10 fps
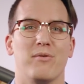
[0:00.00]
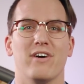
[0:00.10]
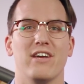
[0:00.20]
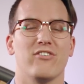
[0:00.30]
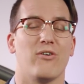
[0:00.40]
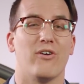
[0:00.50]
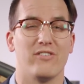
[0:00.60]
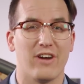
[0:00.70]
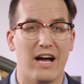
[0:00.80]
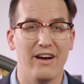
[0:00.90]
Malaysia,
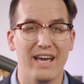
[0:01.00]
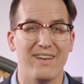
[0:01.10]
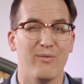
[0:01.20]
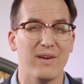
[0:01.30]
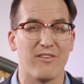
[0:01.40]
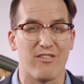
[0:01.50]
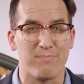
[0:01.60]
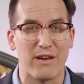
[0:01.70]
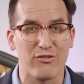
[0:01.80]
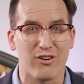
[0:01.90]
or Thailand, we have a
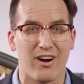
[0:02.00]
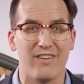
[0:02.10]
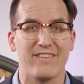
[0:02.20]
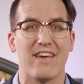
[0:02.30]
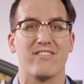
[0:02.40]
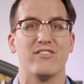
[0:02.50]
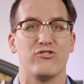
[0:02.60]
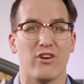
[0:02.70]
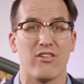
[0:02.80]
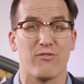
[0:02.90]
special contest
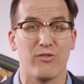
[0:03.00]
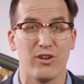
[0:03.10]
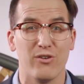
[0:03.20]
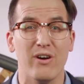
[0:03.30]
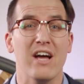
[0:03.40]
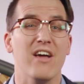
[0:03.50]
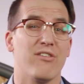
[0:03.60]
just for you.